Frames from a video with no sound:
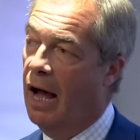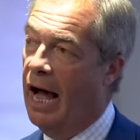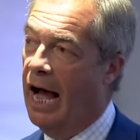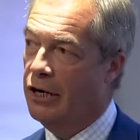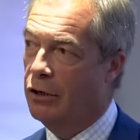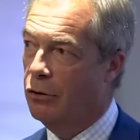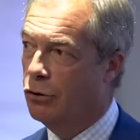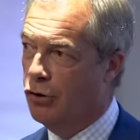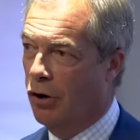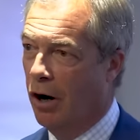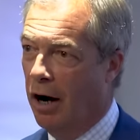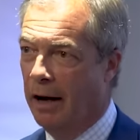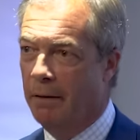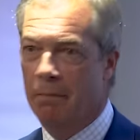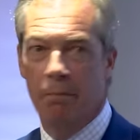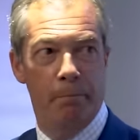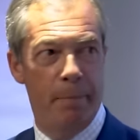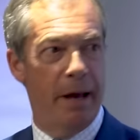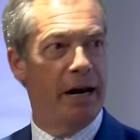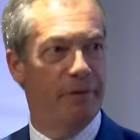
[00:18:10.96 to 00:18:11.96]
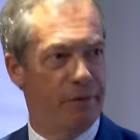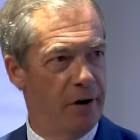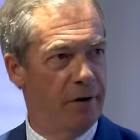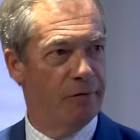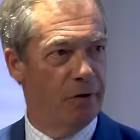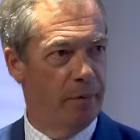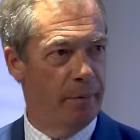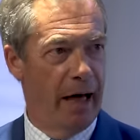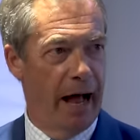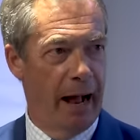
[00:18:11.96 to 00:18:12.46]
And you try and
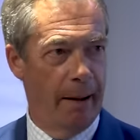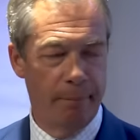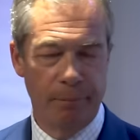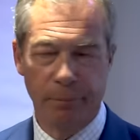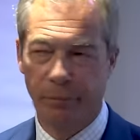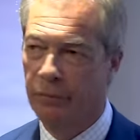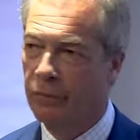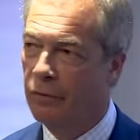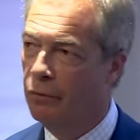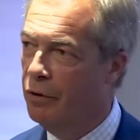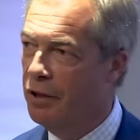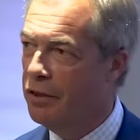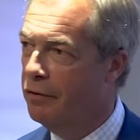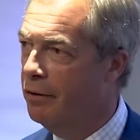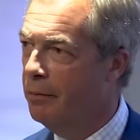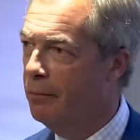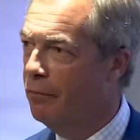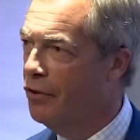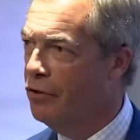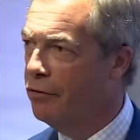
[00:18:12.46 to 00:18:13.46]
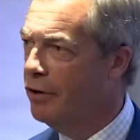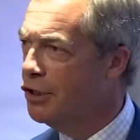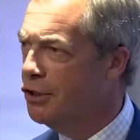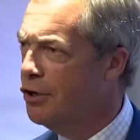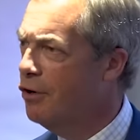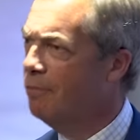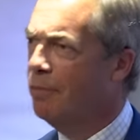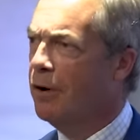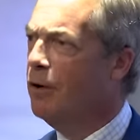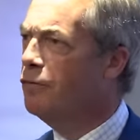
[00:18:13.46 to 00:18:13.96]
benefit from that, whether, it, whether it's
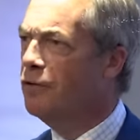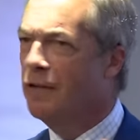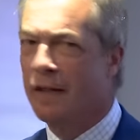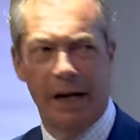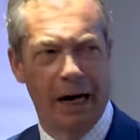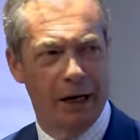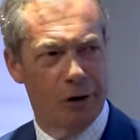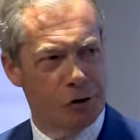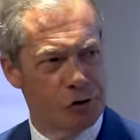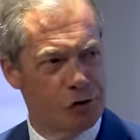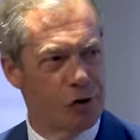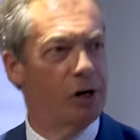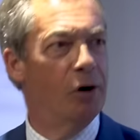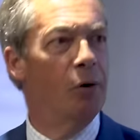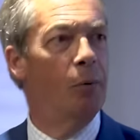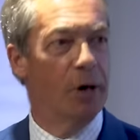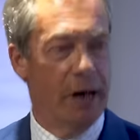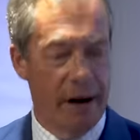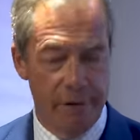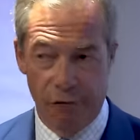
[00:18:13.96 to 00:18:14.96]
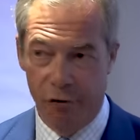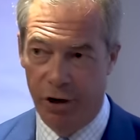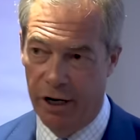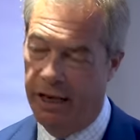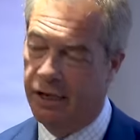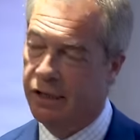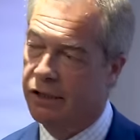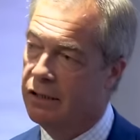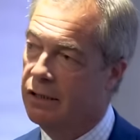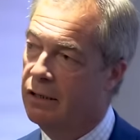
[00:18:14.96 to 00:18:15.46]
you've moved to the country or whatever it
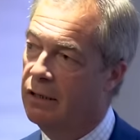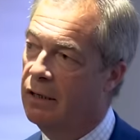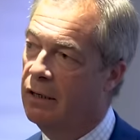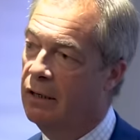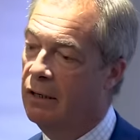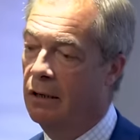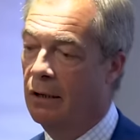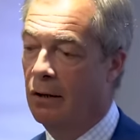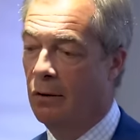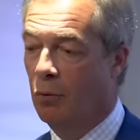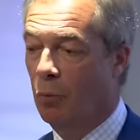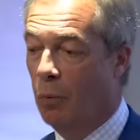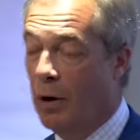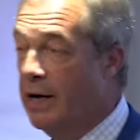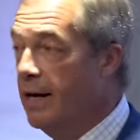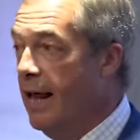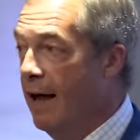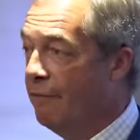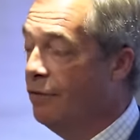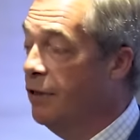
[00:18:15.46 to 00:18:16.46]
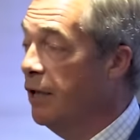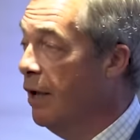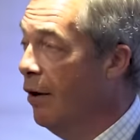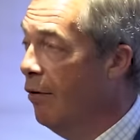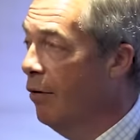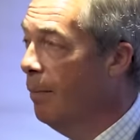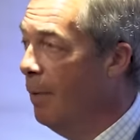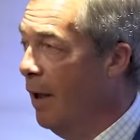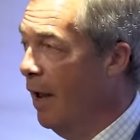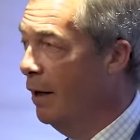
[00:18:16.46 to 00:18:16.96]
is. We'd left the
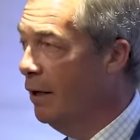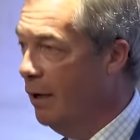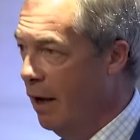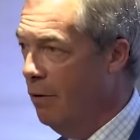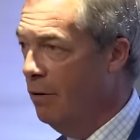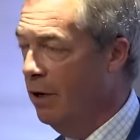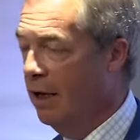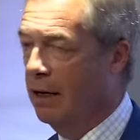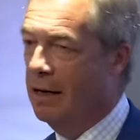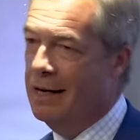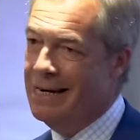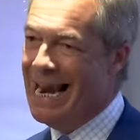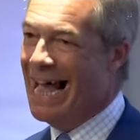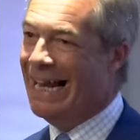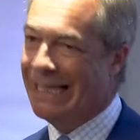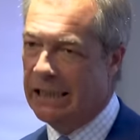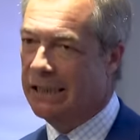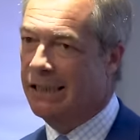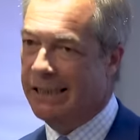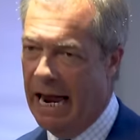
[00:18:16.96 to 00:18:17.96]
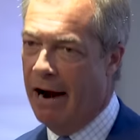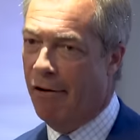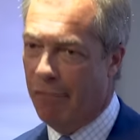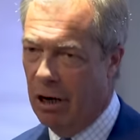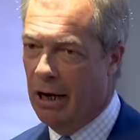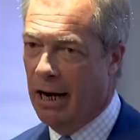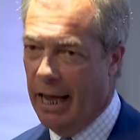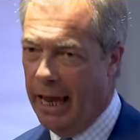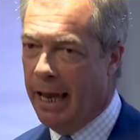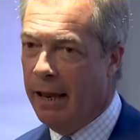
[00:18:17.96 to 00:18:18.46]
European Union.
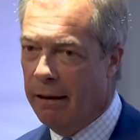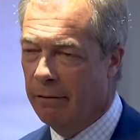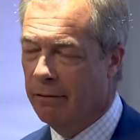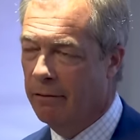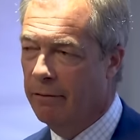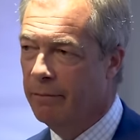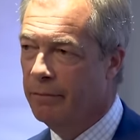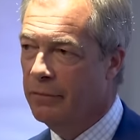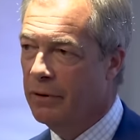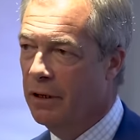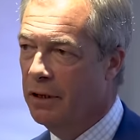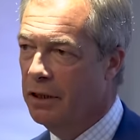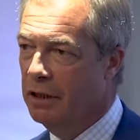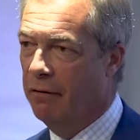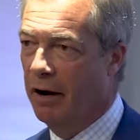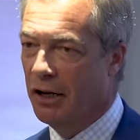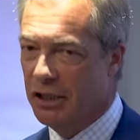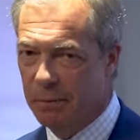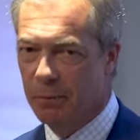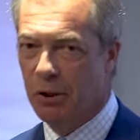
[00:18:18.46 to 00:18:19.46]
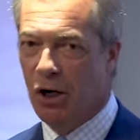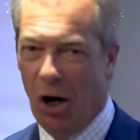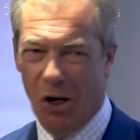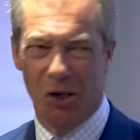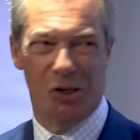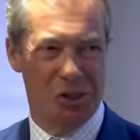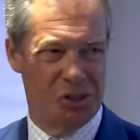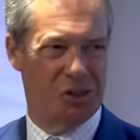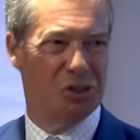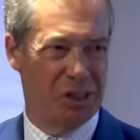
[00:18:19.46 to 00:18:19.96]
Necessarily, there are some
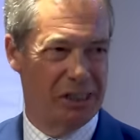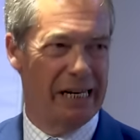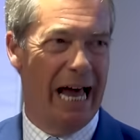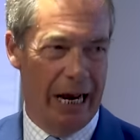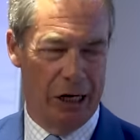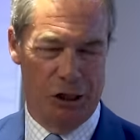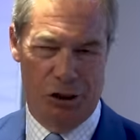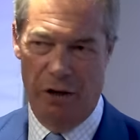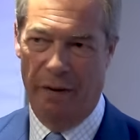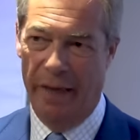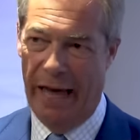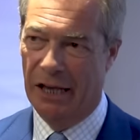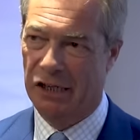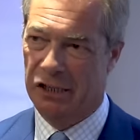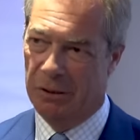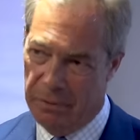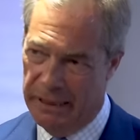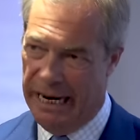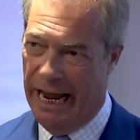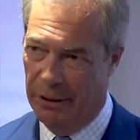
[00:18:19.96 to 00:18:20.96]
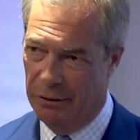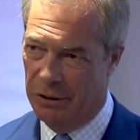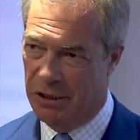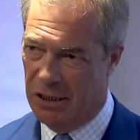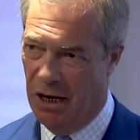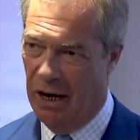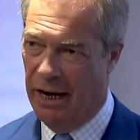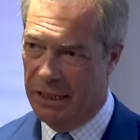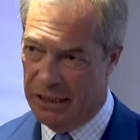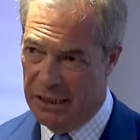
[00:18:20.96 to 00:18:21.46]
costs attached to that, some
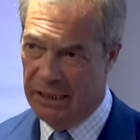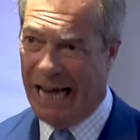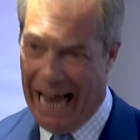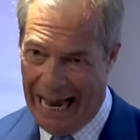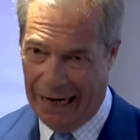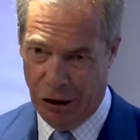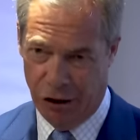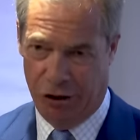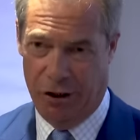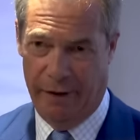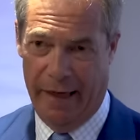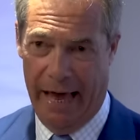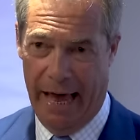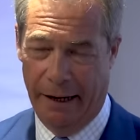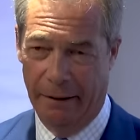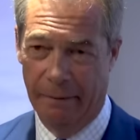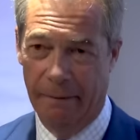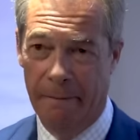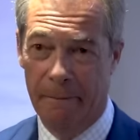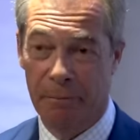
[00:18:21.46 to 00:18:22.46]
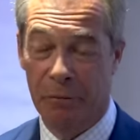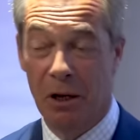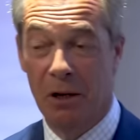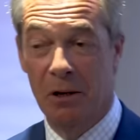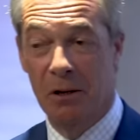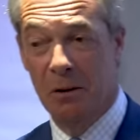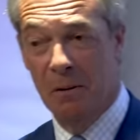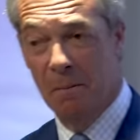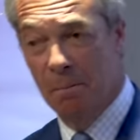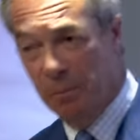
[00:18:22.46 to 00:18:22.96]
downsides attached to that,
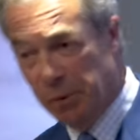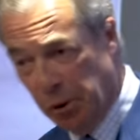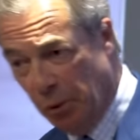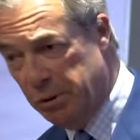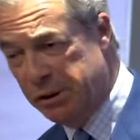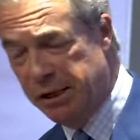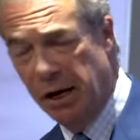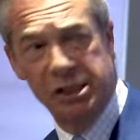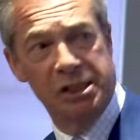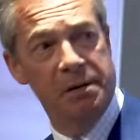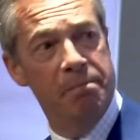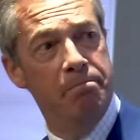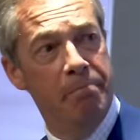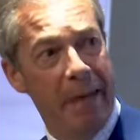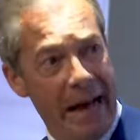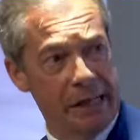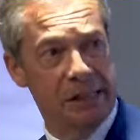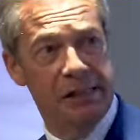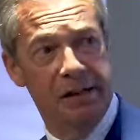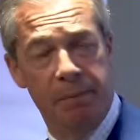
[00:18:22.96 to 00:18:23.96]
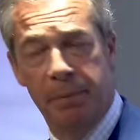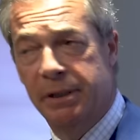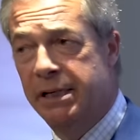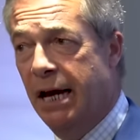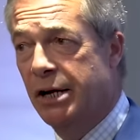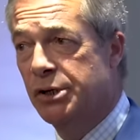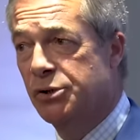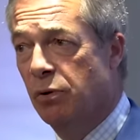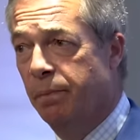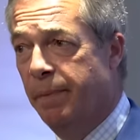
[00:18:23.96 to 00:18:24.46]
but also some massive
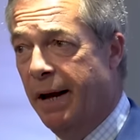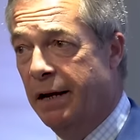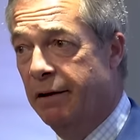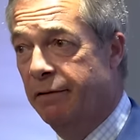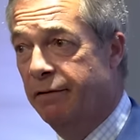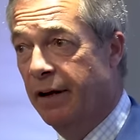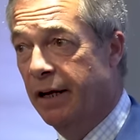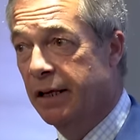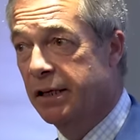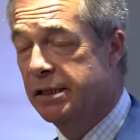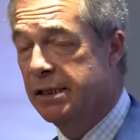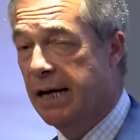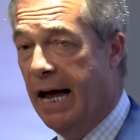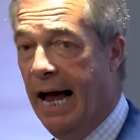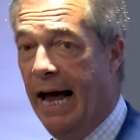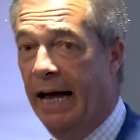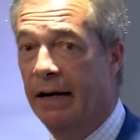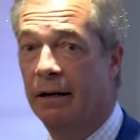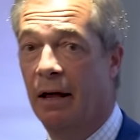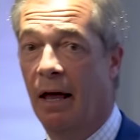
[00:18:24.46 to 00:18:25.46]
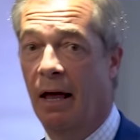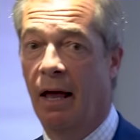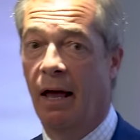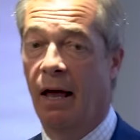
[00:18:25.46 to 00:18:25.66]
potential benefits. And,